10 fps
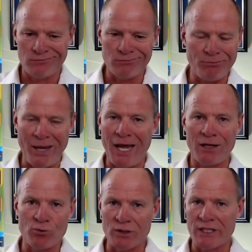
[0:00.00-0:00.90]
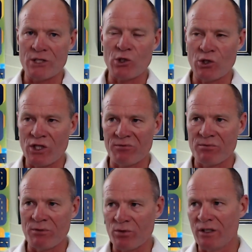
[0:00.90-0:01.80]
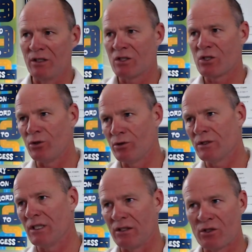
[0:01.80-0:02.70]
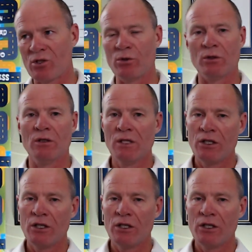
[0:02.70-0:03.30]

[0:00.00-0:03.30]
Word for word: bad relationships between the student and the school.